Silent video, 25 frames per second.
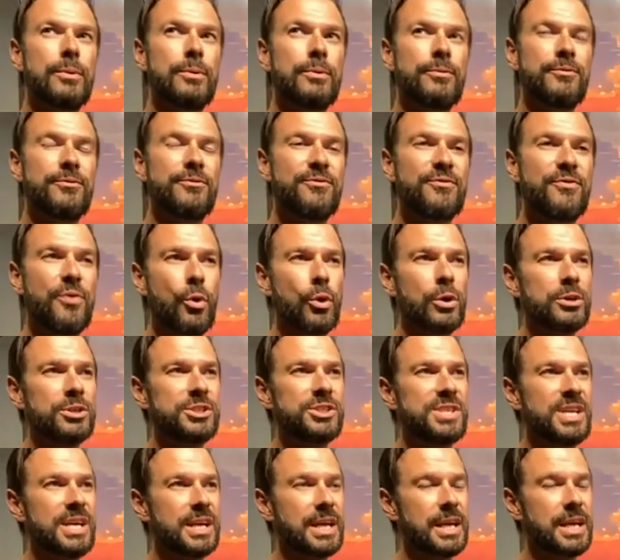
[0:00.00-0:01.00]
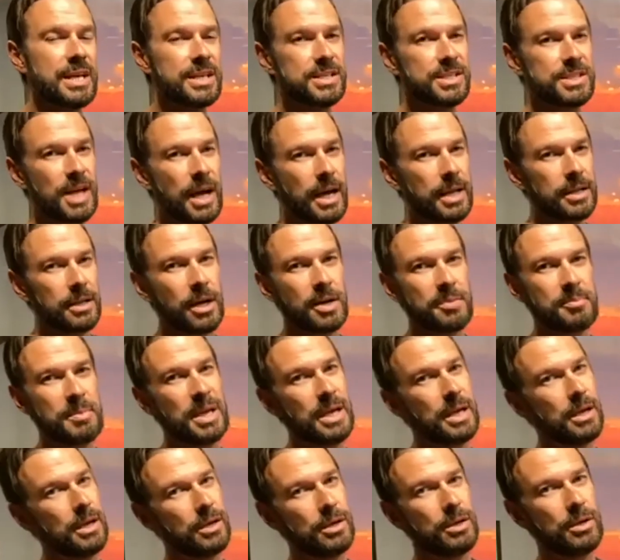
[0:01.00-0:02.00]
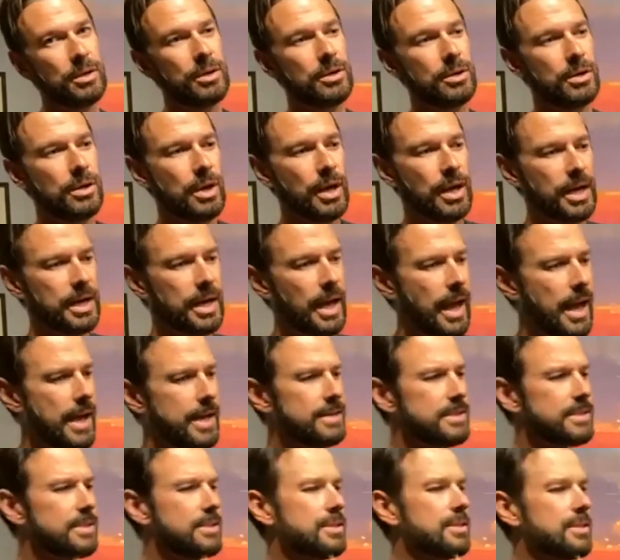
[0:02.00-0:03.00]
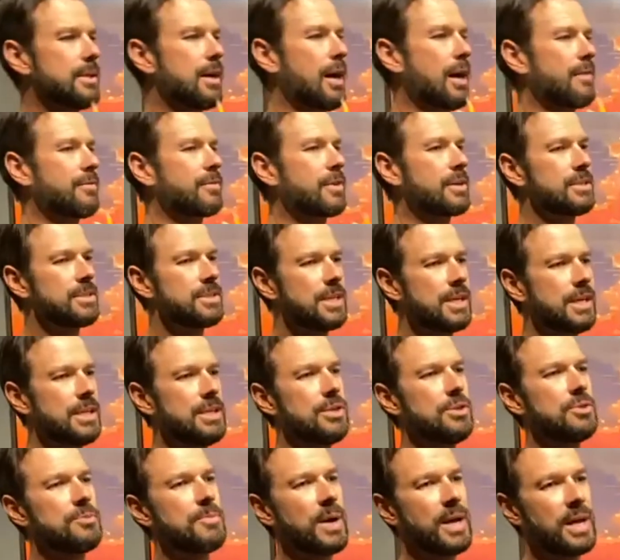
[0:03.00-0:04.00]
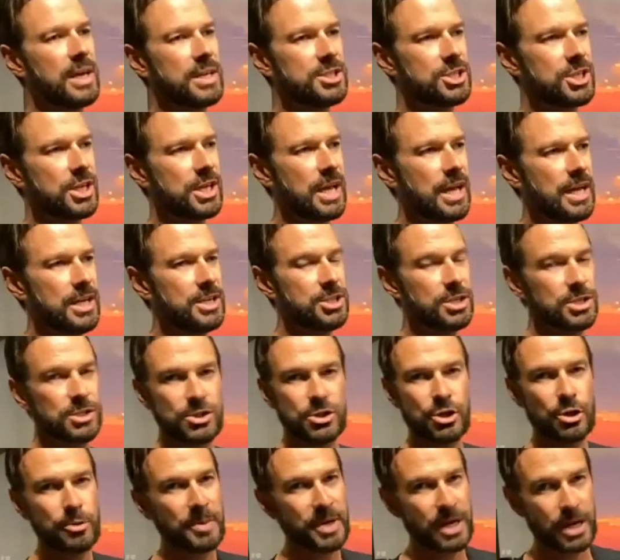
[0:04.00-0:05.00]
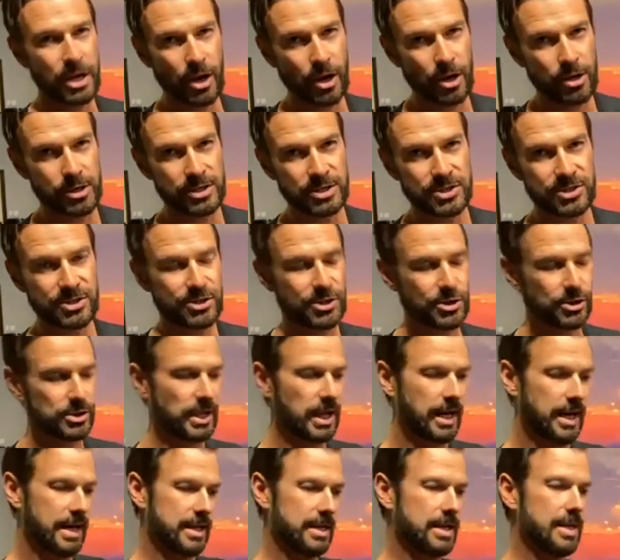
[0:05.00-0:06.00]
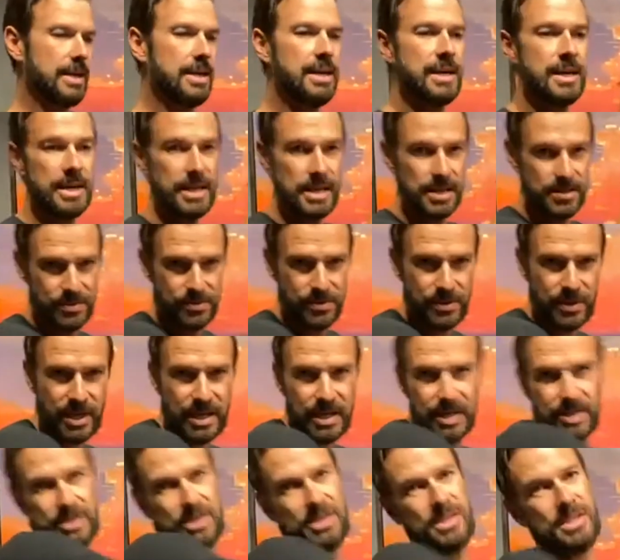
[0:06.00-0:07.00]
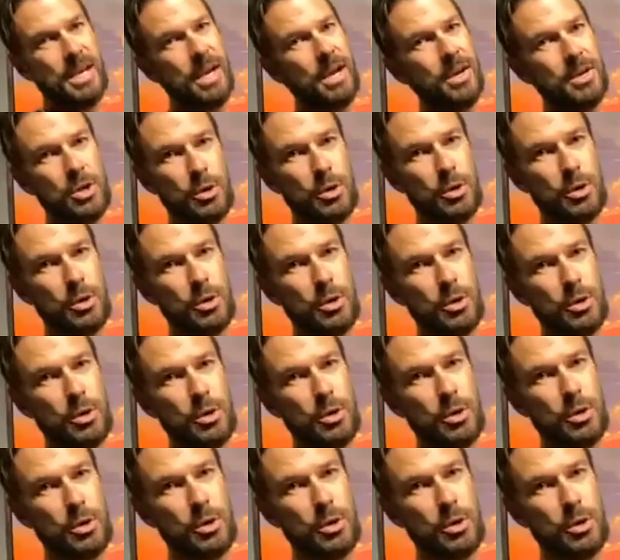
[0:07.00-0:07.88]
forcing his style on me. As I've continued my education, so many artists are like, this is how you paint.